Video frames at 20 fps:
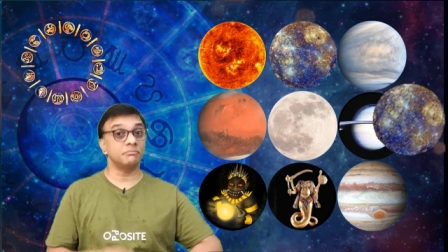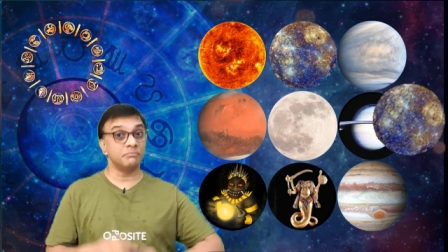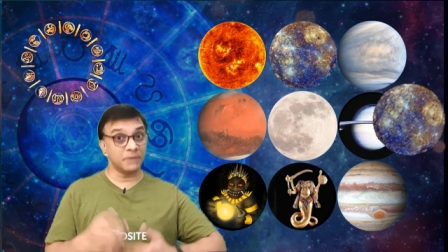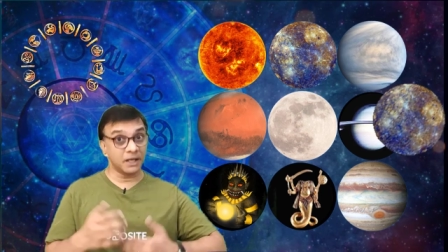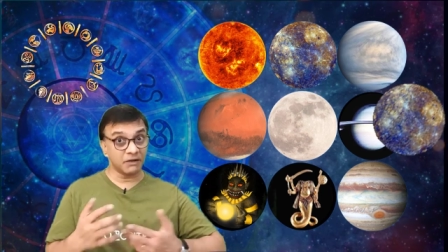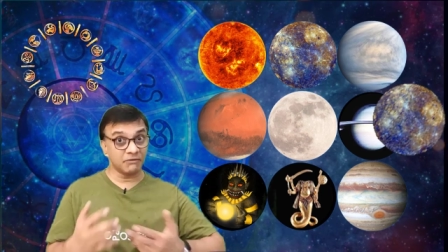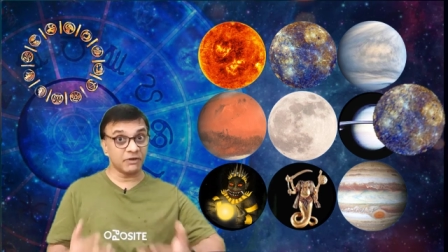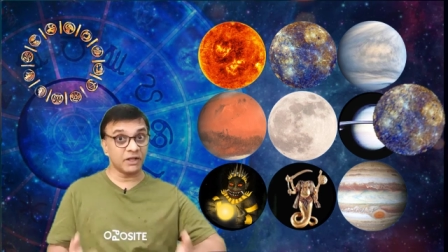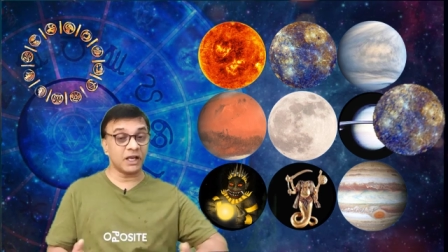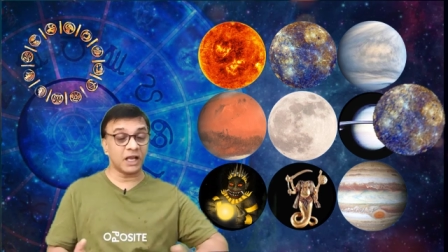
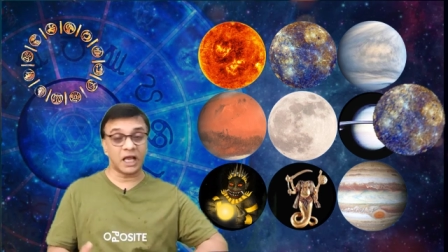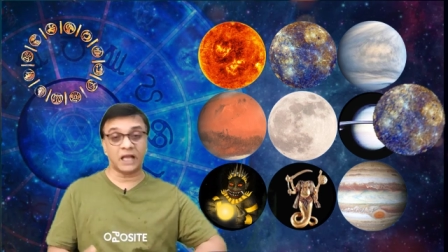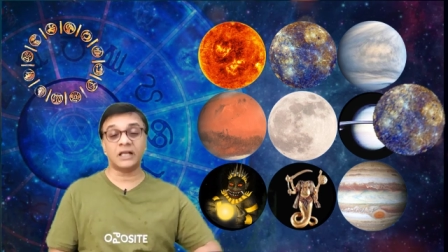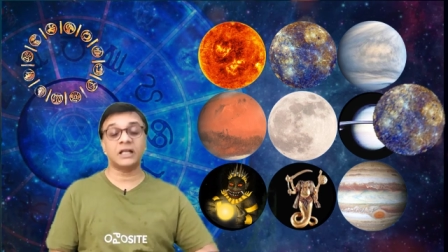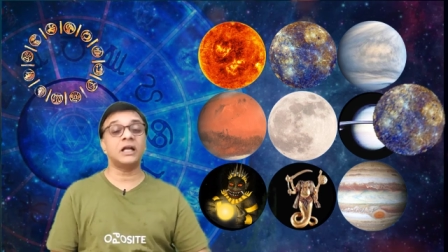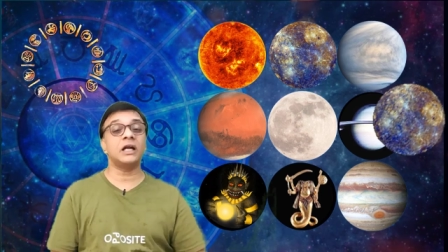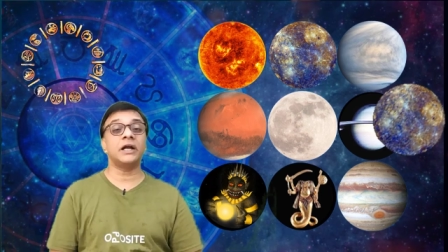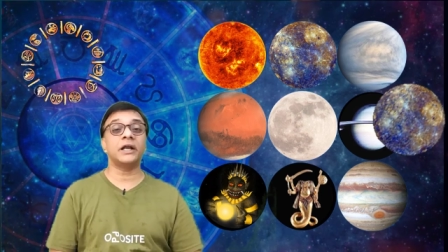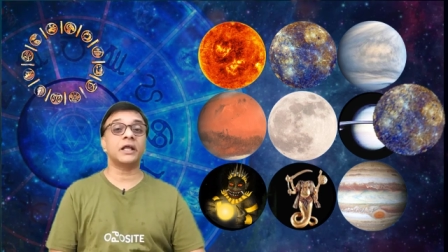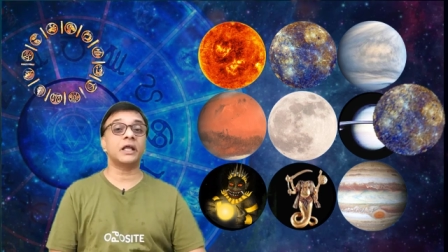being very
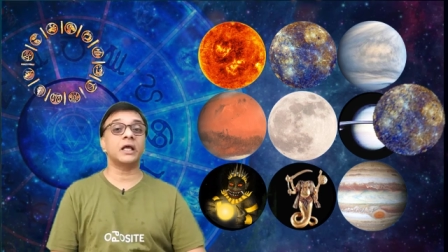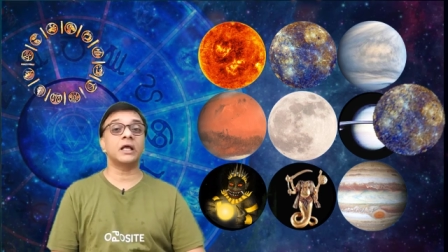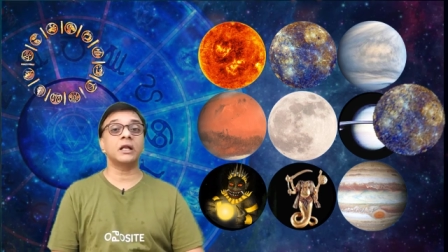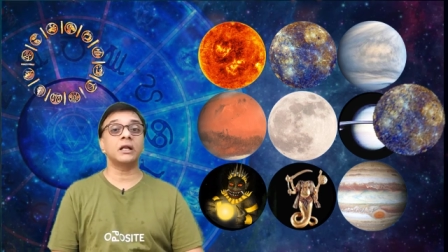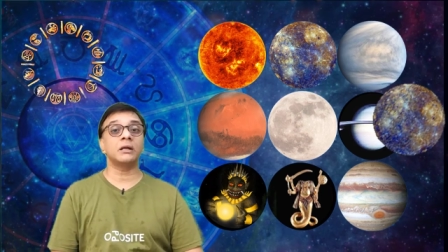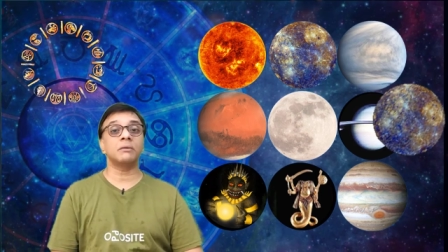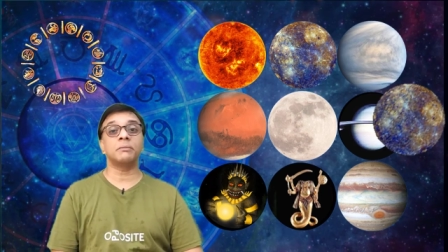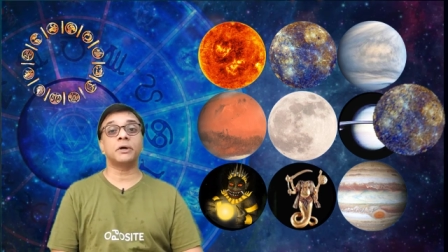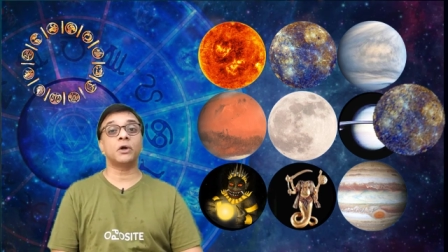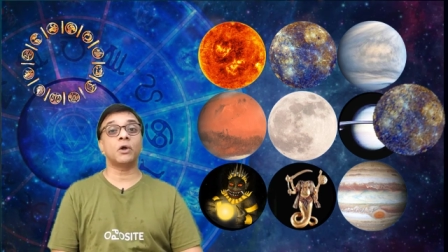
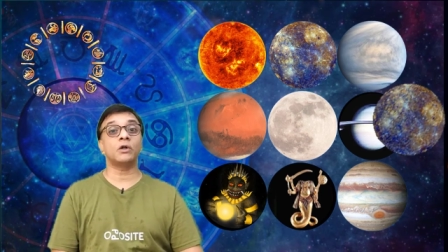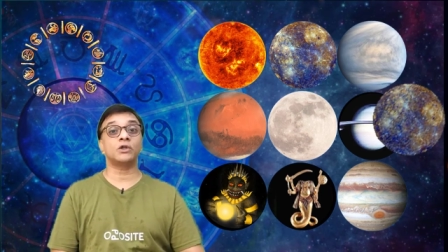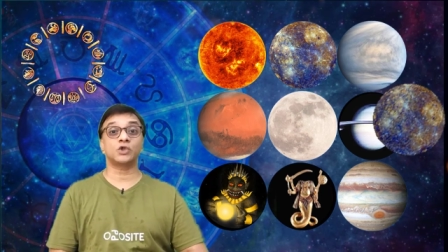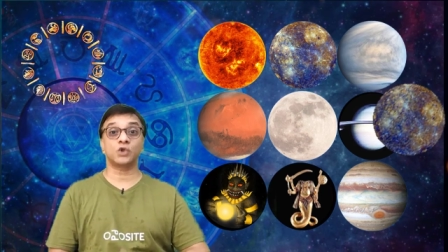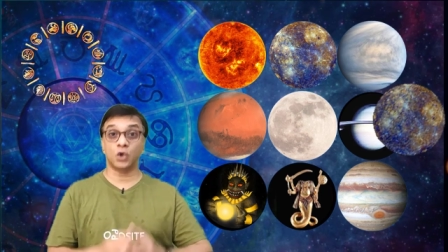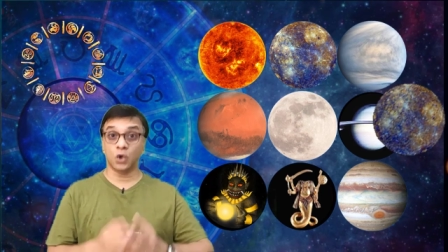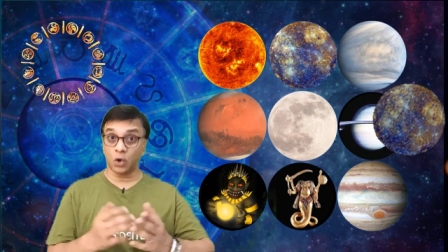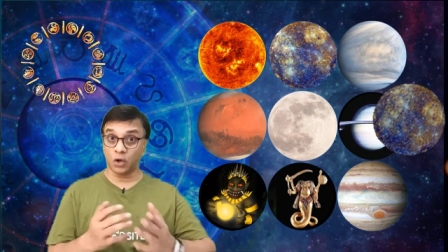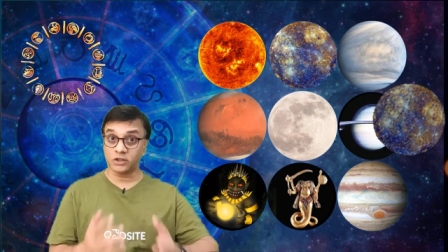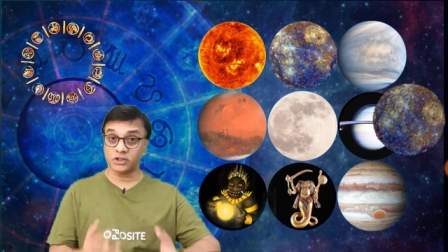analytical but
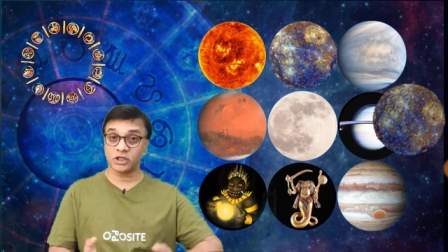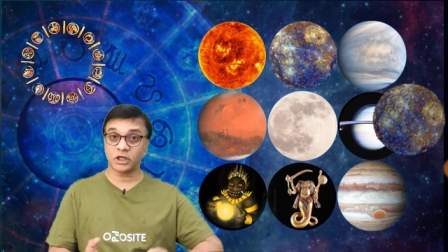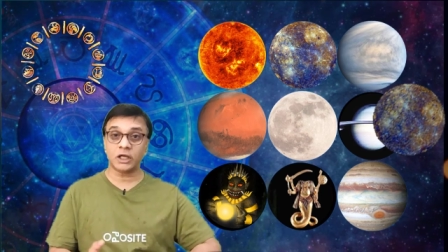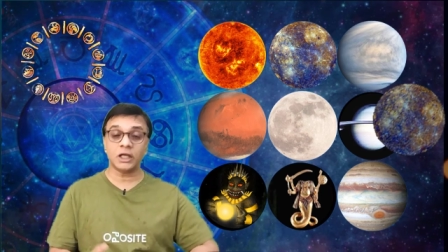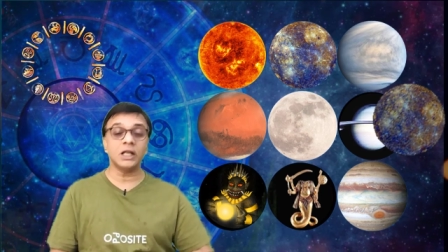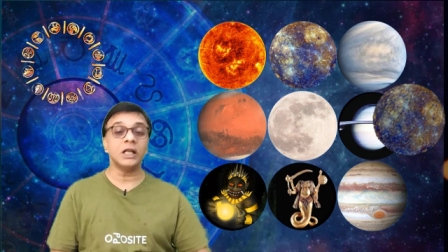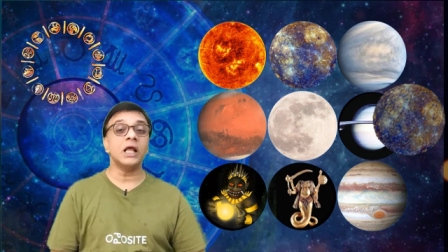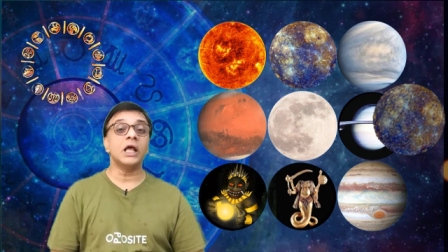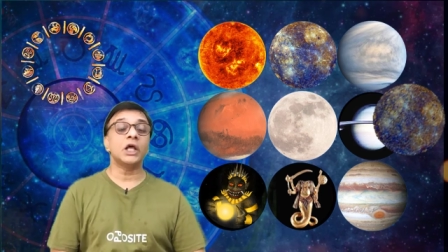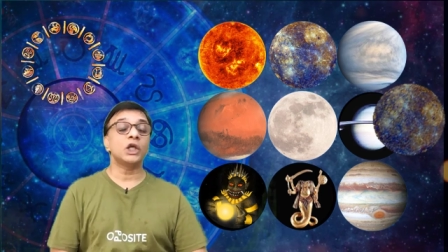also
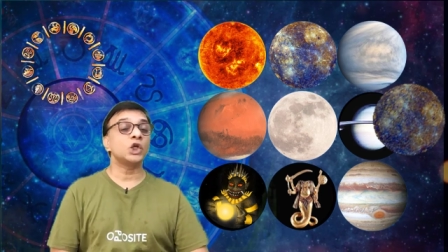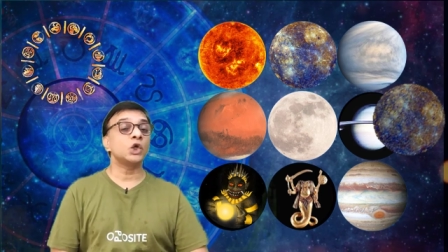logical,